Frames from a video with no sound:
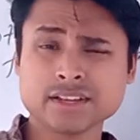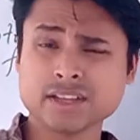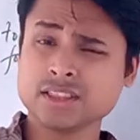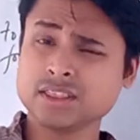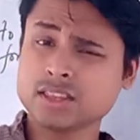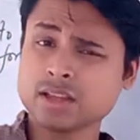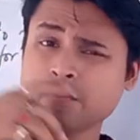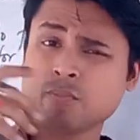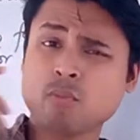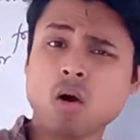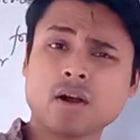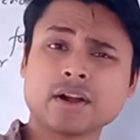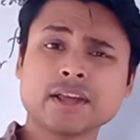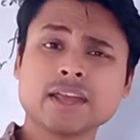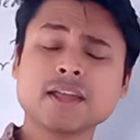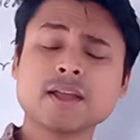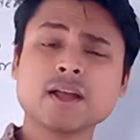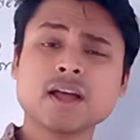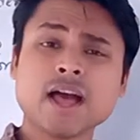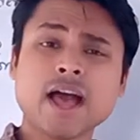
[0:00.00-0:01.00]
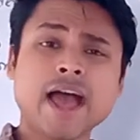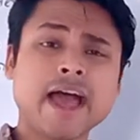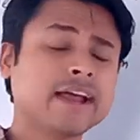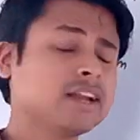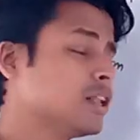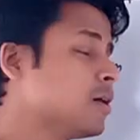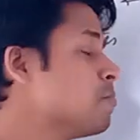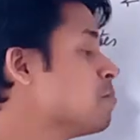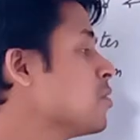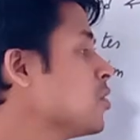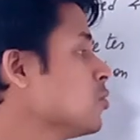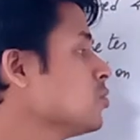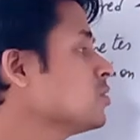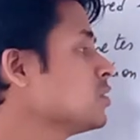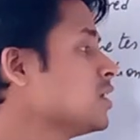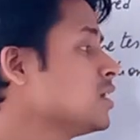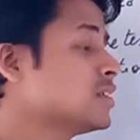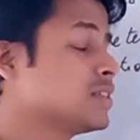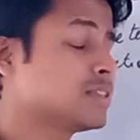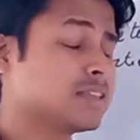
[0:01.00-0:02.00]
right, in the body, and the
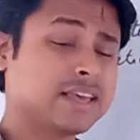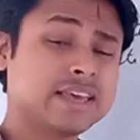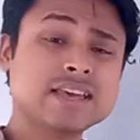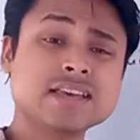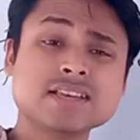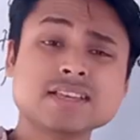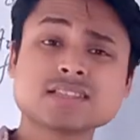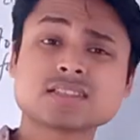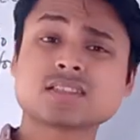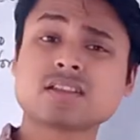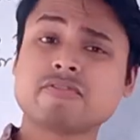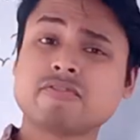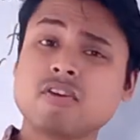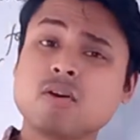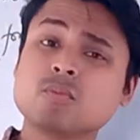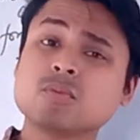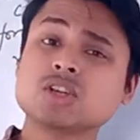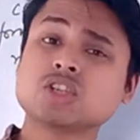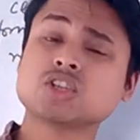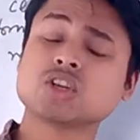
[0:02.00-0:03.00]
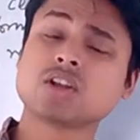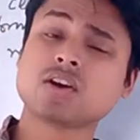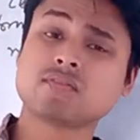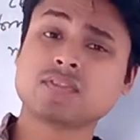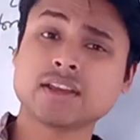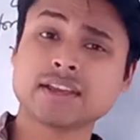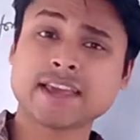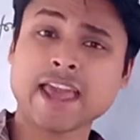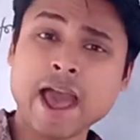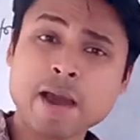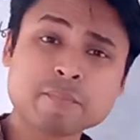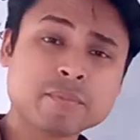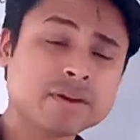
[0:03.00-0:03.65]
meiosis is the formation of the